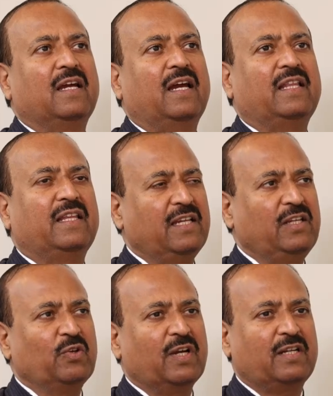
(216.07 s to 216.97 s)
And
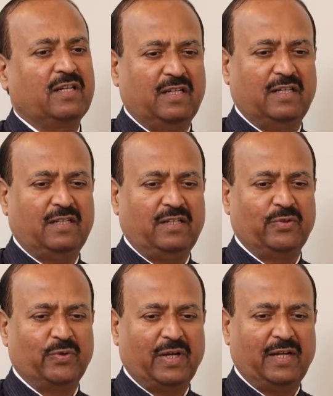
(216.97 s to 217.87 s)
then you get hurt,
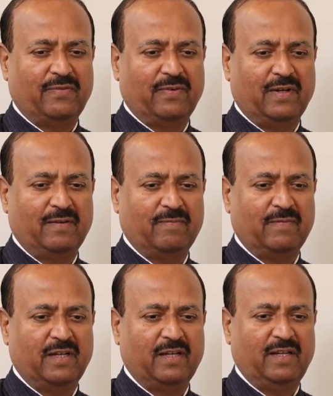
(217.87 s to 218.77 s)
you have
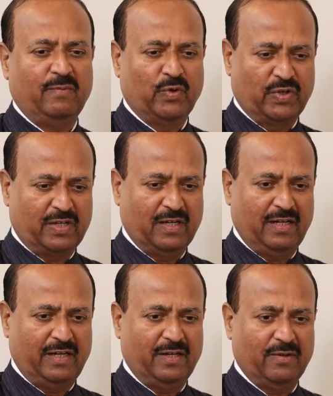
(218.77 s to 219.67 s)

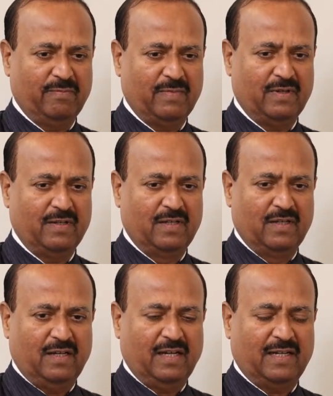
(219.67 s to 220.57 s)
emotionally,
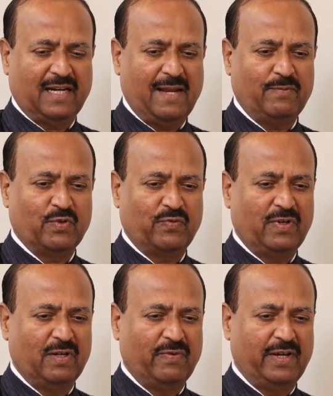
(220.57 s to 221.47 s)
at times you
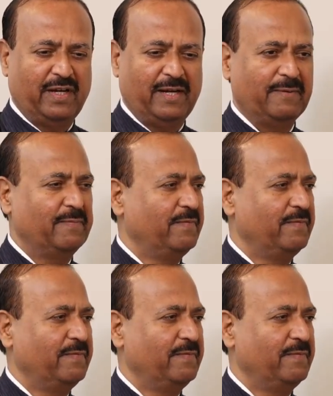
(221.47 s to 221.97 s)
feel very,